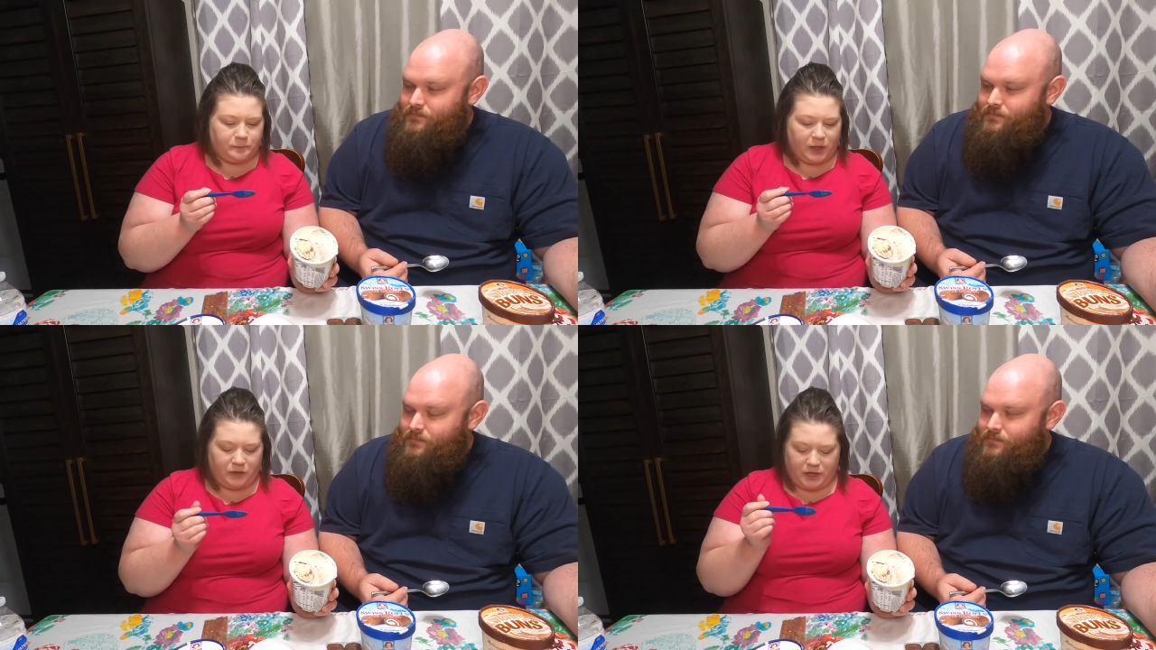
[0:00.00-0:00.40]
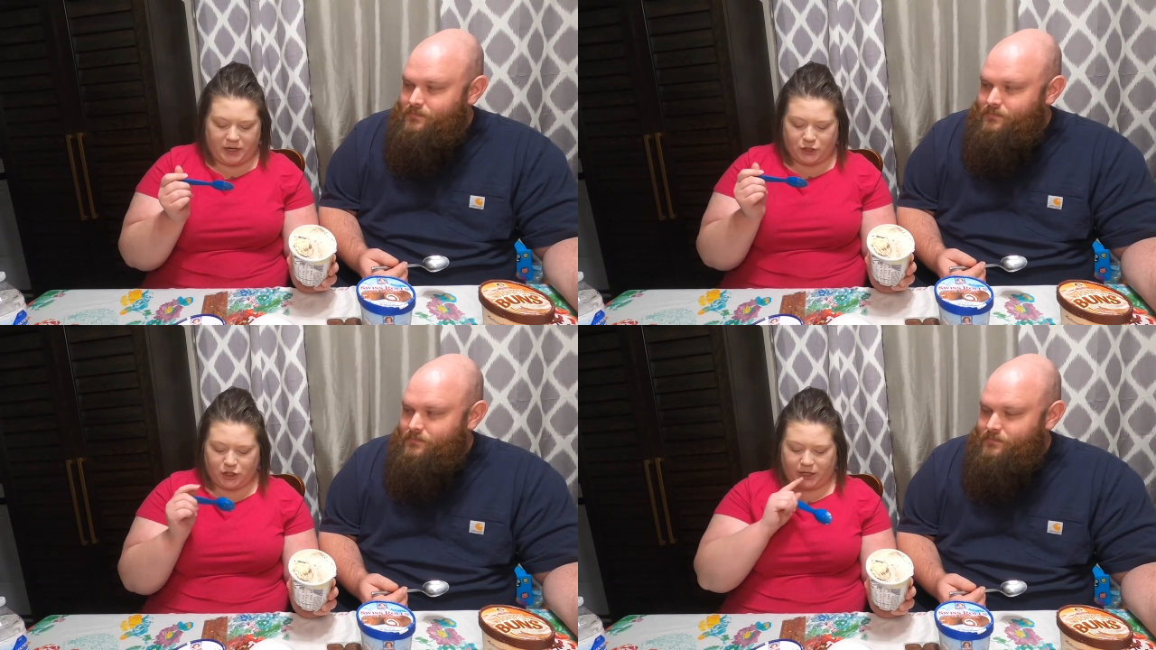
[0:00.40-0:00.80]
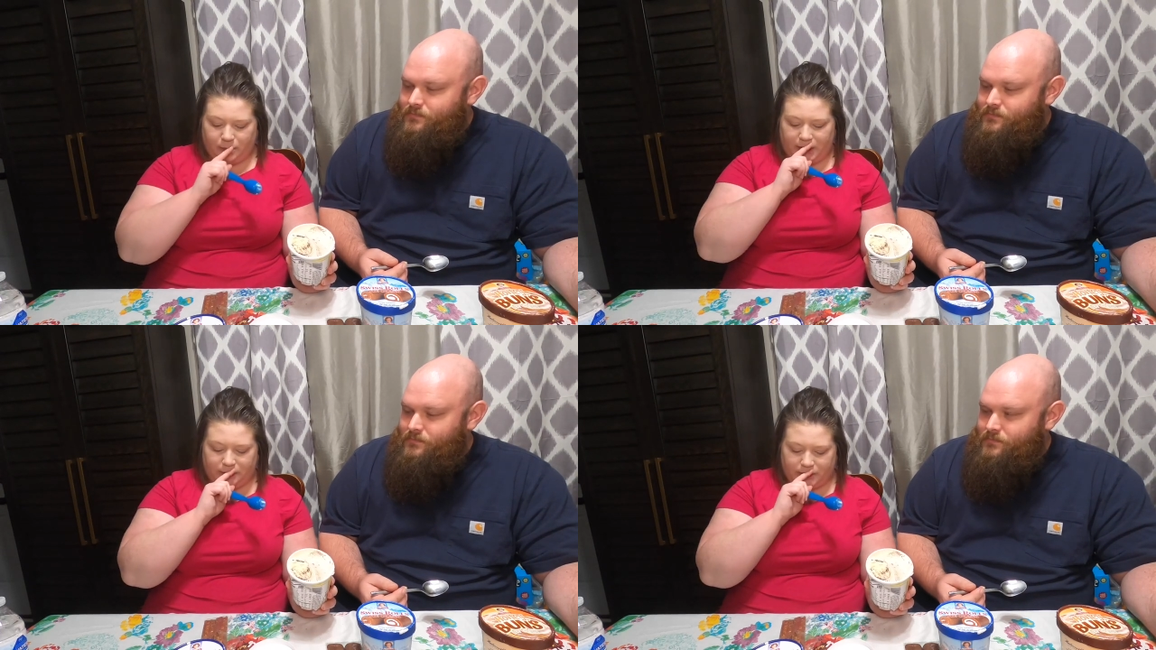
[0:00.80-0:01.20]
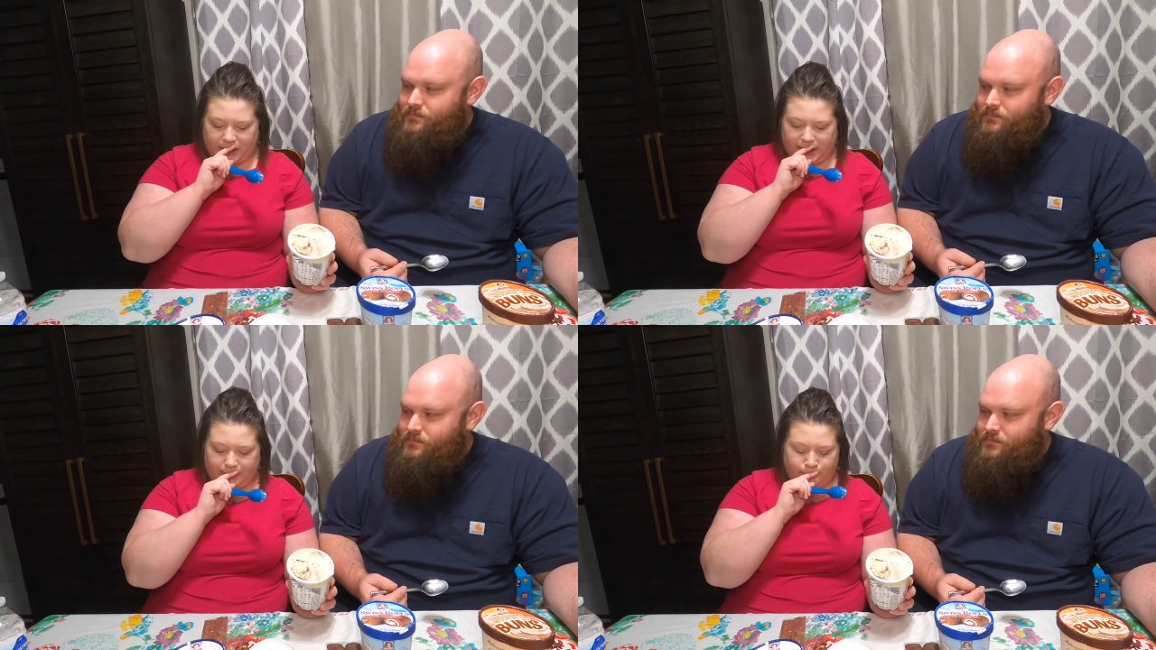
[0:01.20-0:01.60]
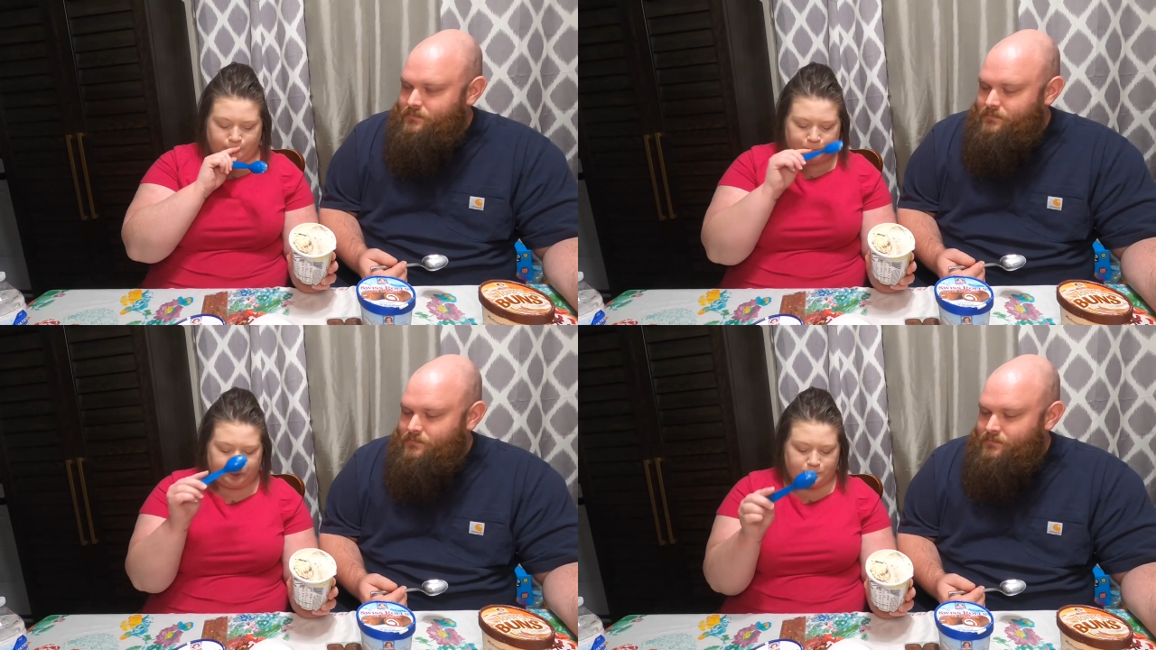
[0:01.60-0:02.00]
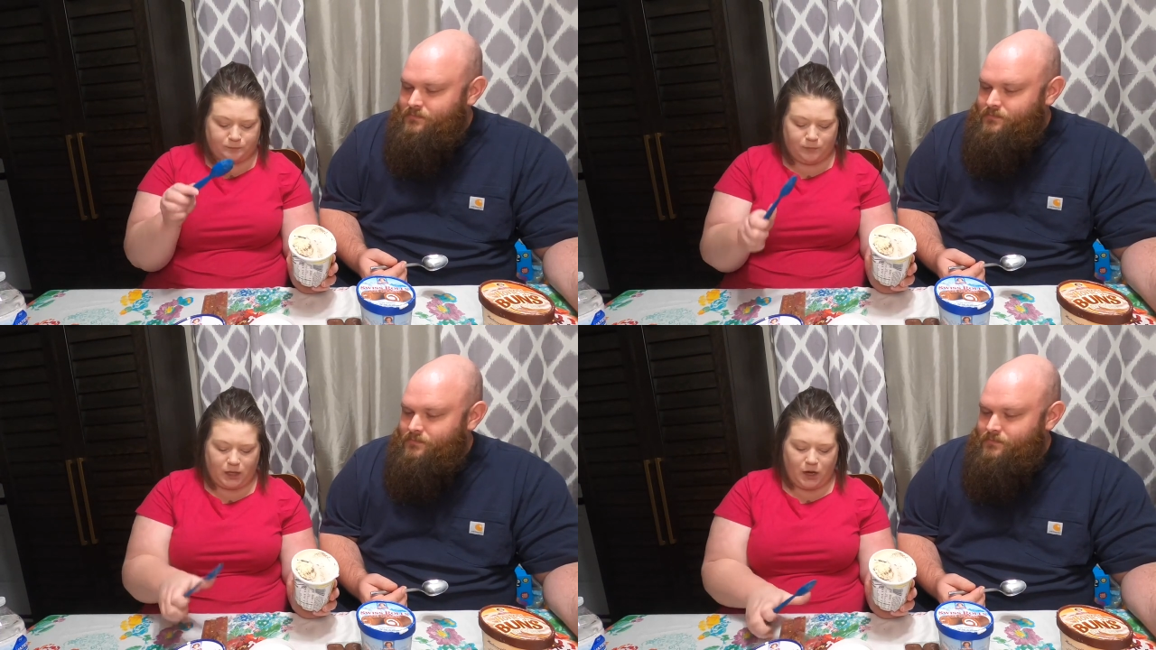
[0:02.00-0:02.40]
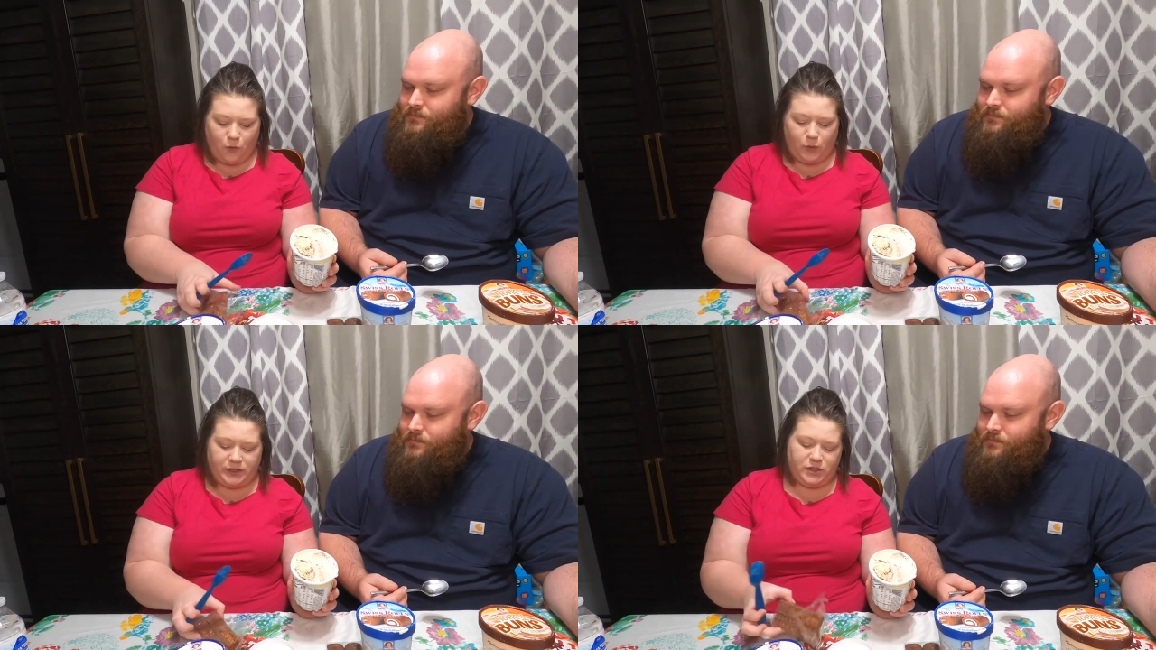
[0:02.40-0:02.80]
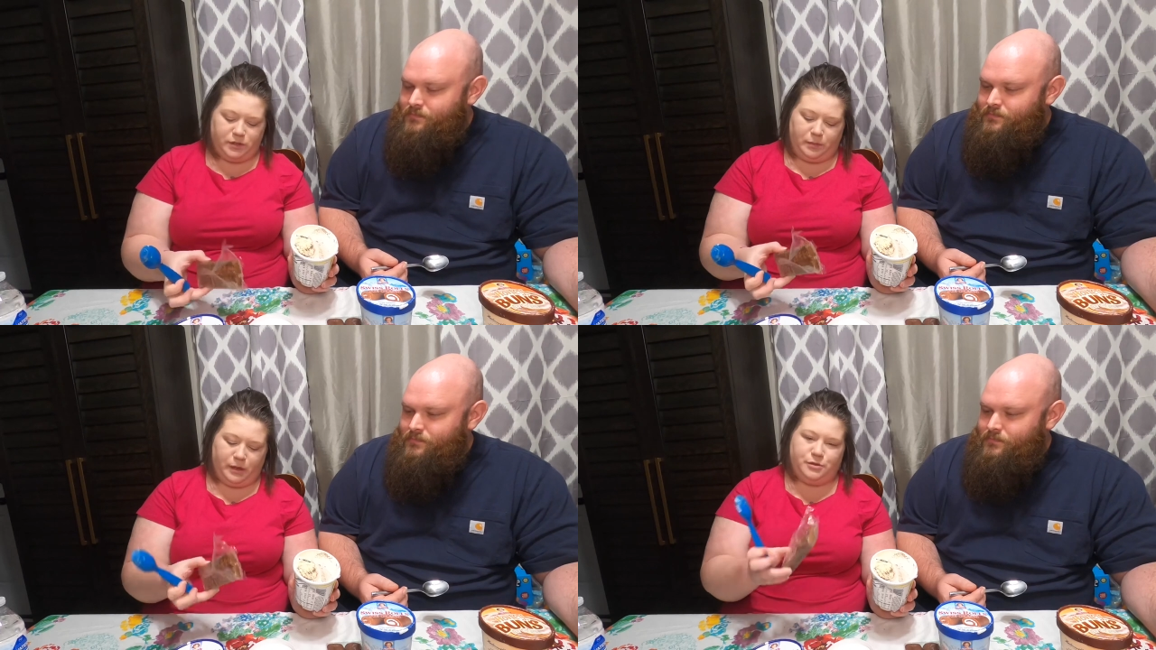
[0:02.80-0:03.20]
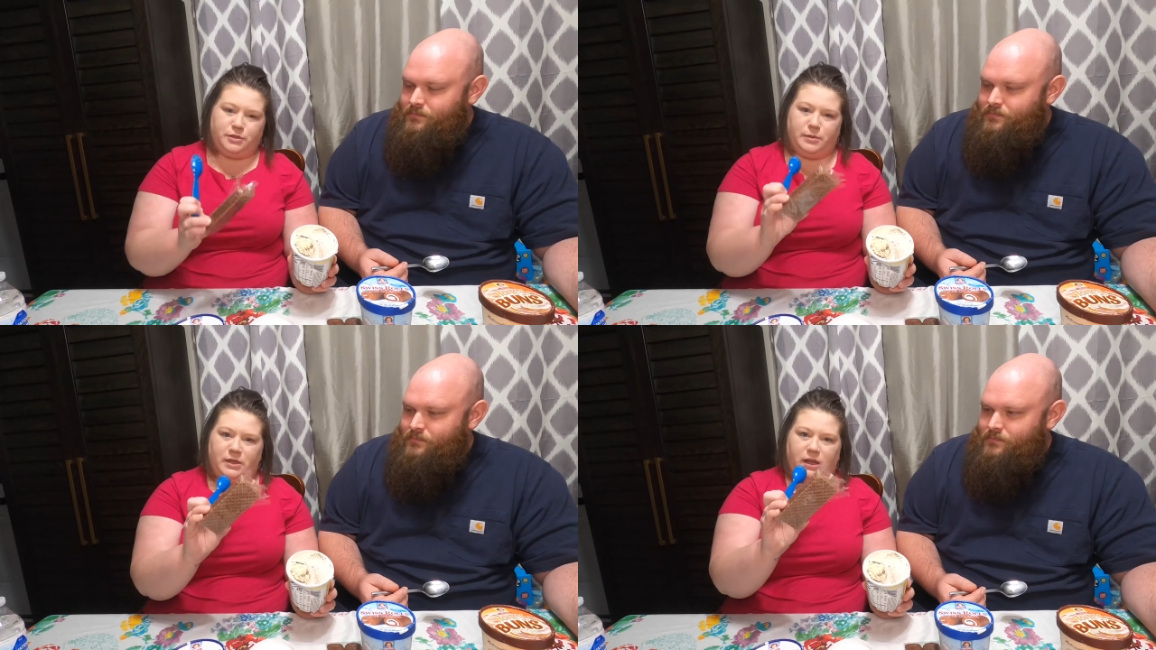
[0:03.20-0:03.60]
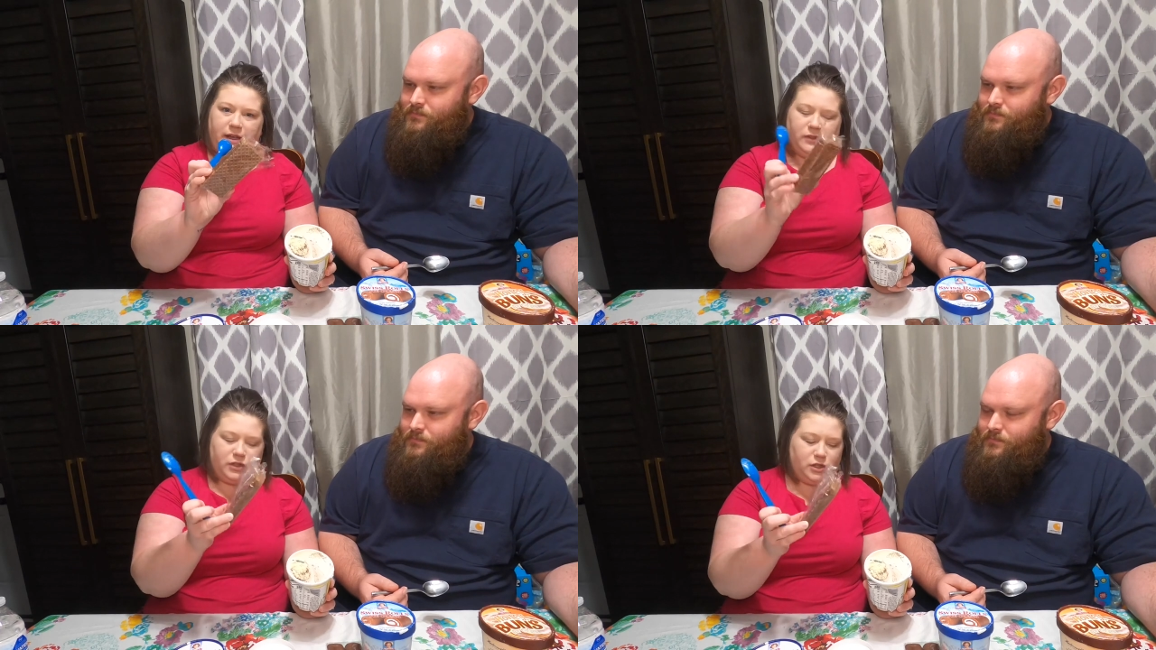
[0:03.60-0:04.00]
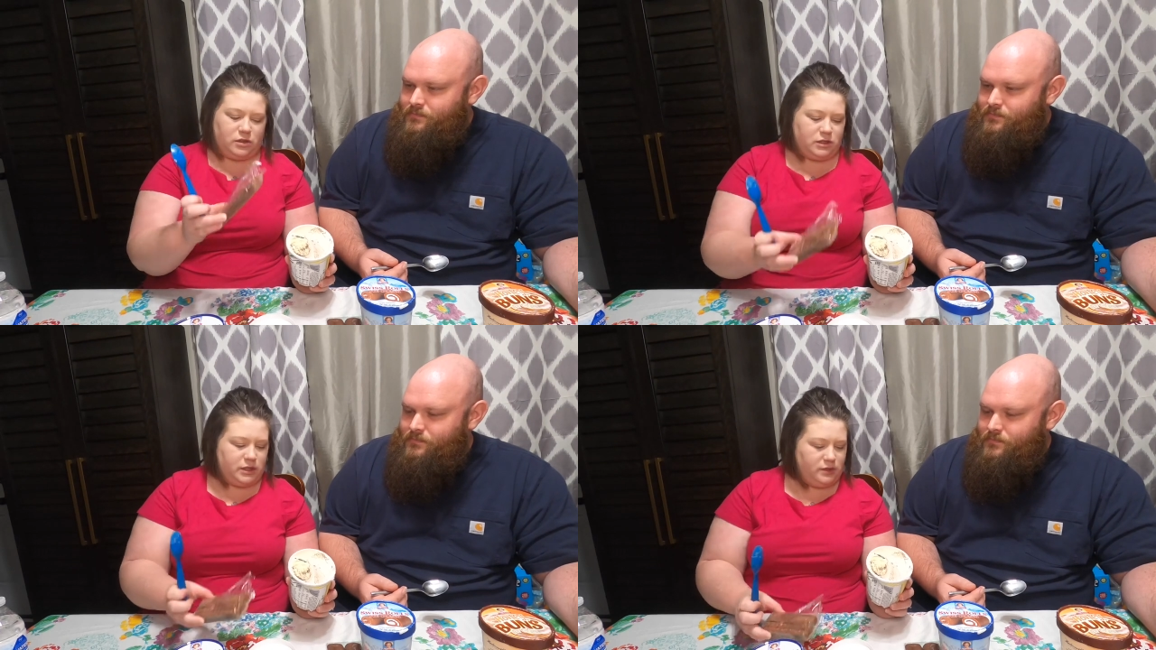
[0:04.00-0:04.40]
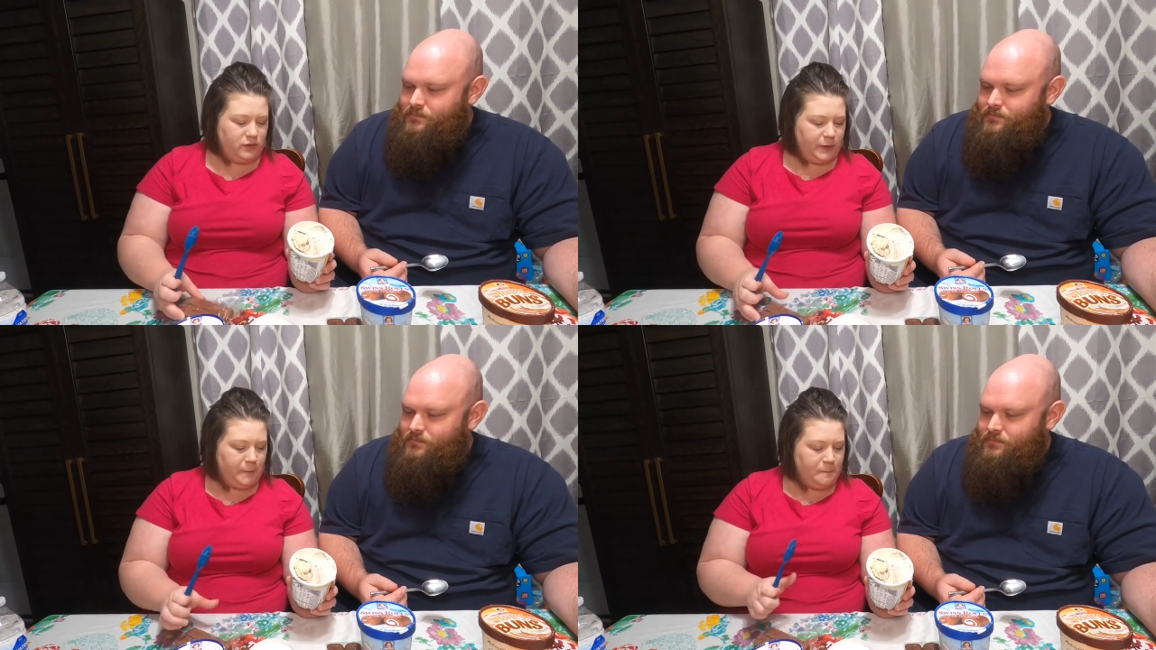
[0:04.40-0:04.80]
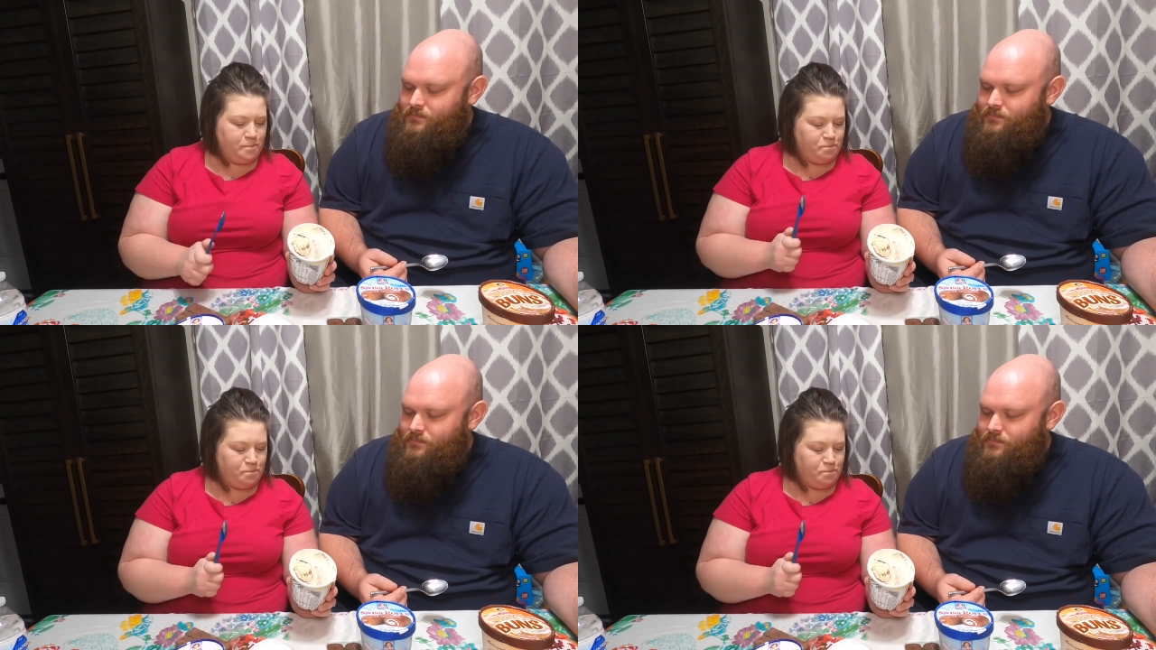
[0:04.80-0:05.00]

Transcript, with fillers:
Speaker 1: I think I just got a bite that had what is supposed to be like the chocolate covering.